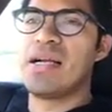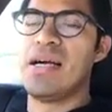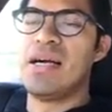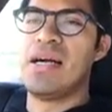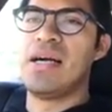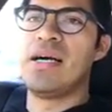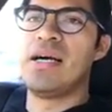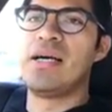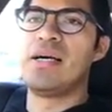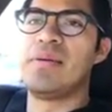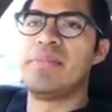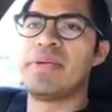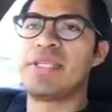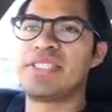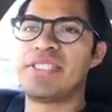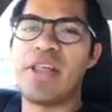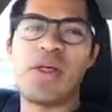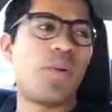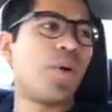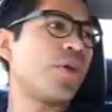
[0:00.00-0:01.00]

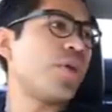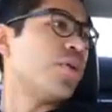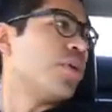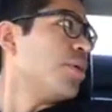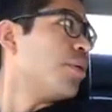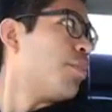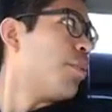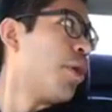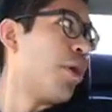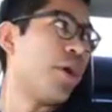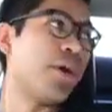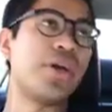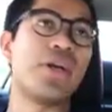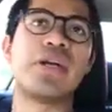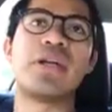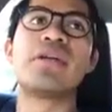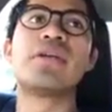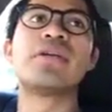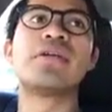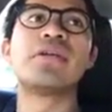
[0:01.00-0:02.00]
because the other one you need a
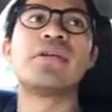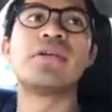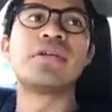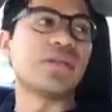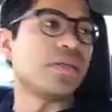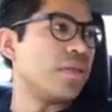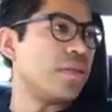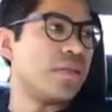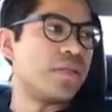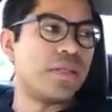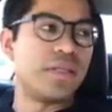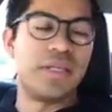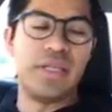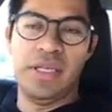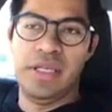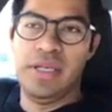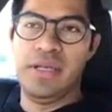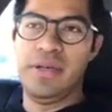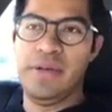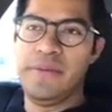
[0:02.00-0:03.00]
partner.
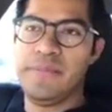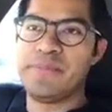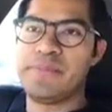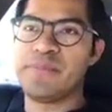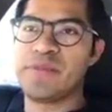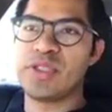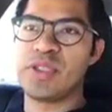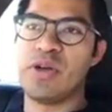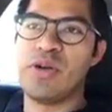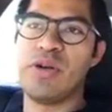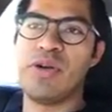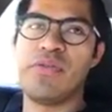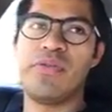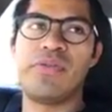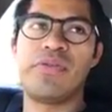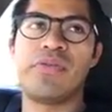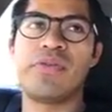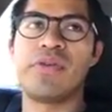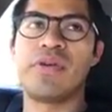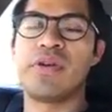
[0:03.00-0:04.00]
You know, so if
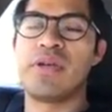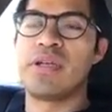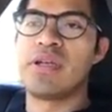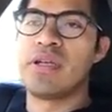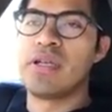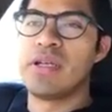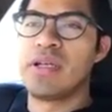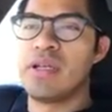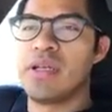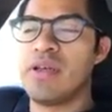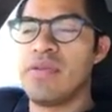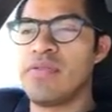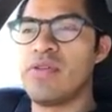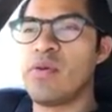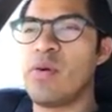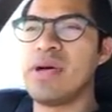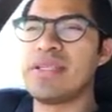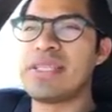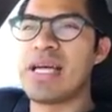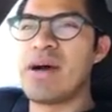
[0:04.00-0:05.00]

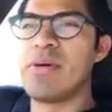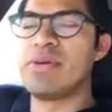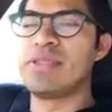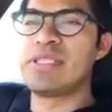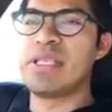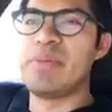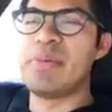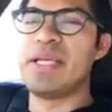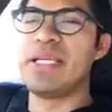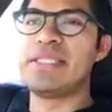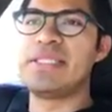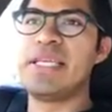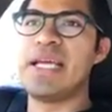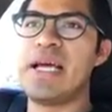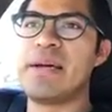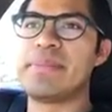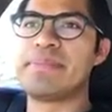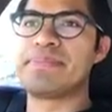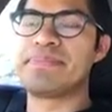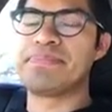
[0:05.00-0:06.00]
you want that one, send me a
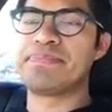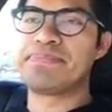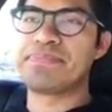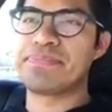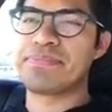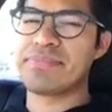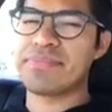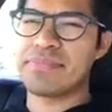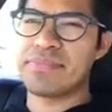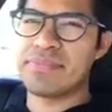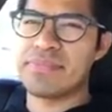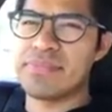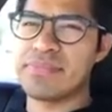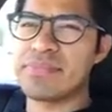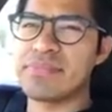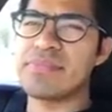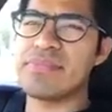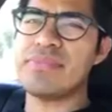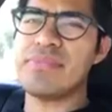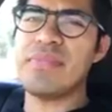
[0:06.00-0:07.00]
DM.
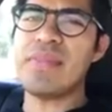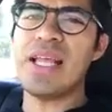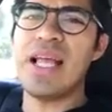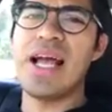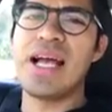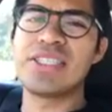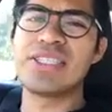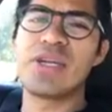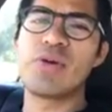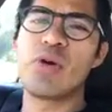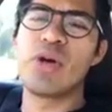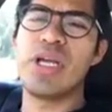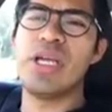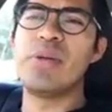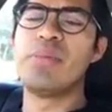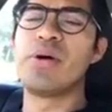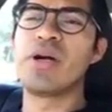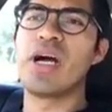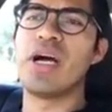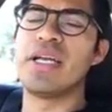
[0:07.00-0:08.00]
I actually wrote an
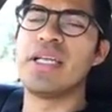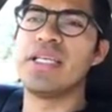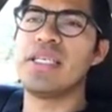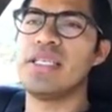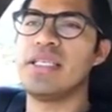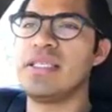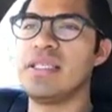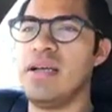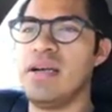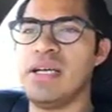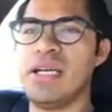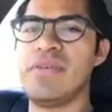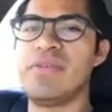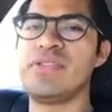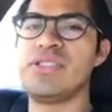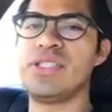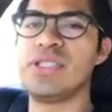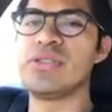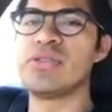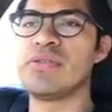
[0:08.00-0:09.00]
ebook on it, and I'll give
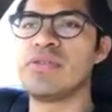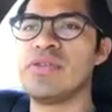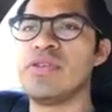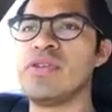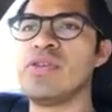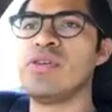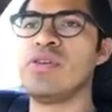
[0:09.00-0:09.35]
it to you.